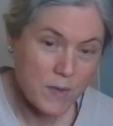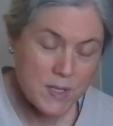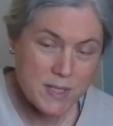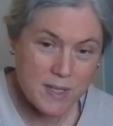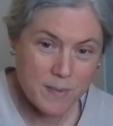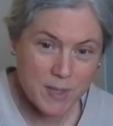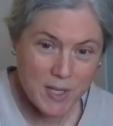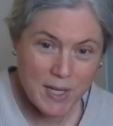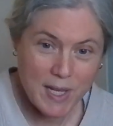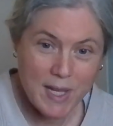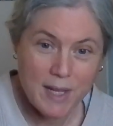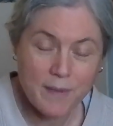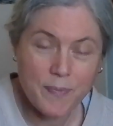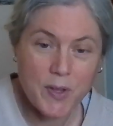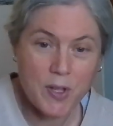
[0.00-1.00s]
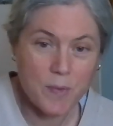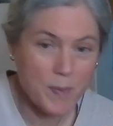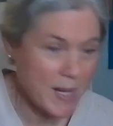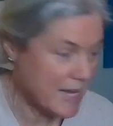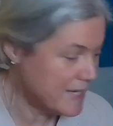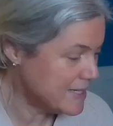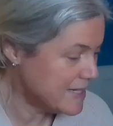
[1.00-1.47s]
Similarly, you can
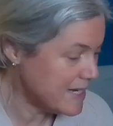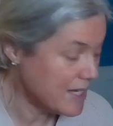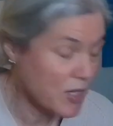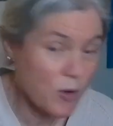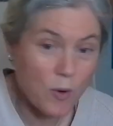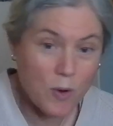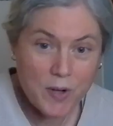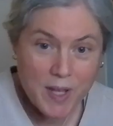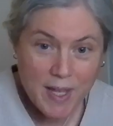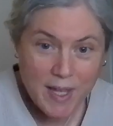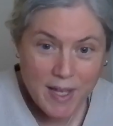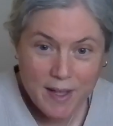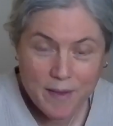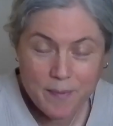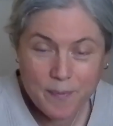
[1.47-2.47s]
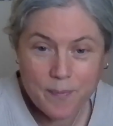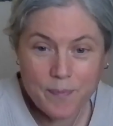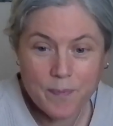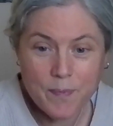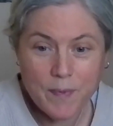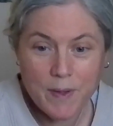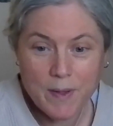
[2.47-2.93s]
play a D chord here, which
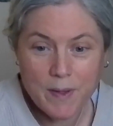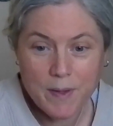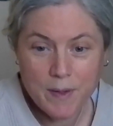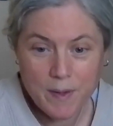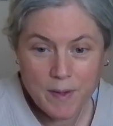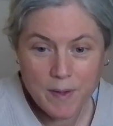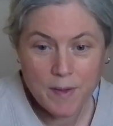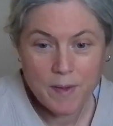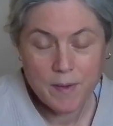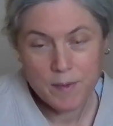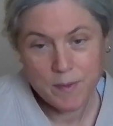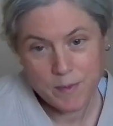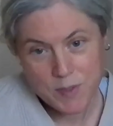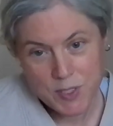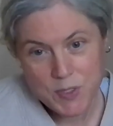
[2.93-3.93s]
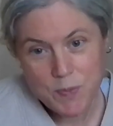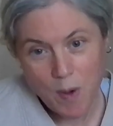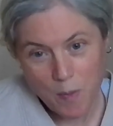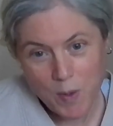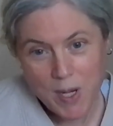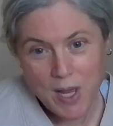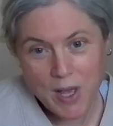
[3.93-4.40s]
is what
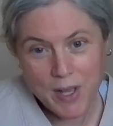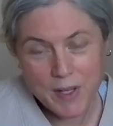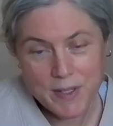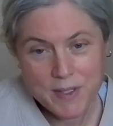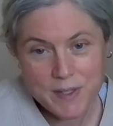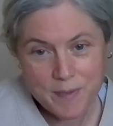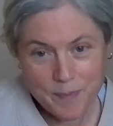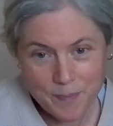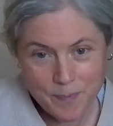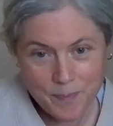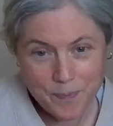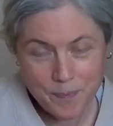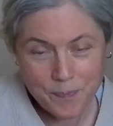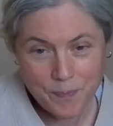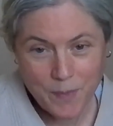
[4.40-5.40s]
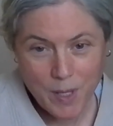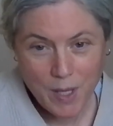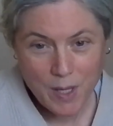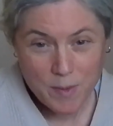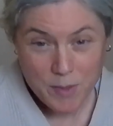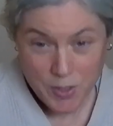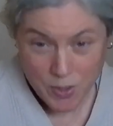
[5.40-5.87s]
we learned.
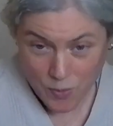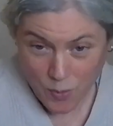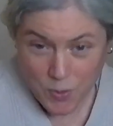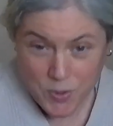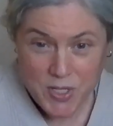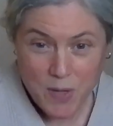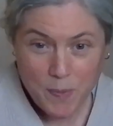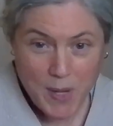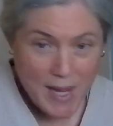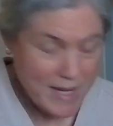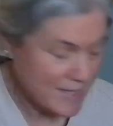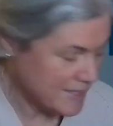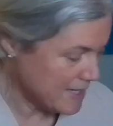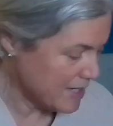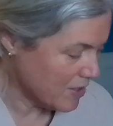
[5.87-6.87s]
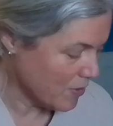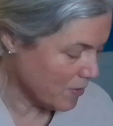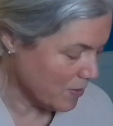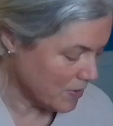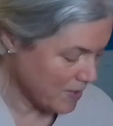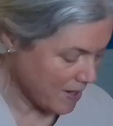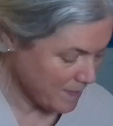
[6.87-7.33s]
Also play a D
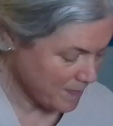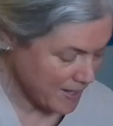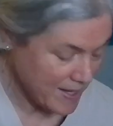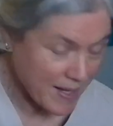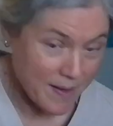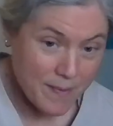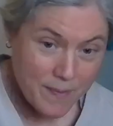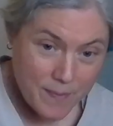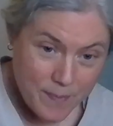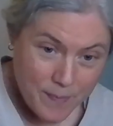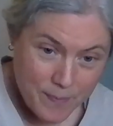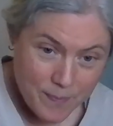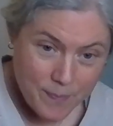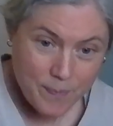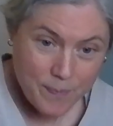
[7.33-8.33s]
chord up here. Here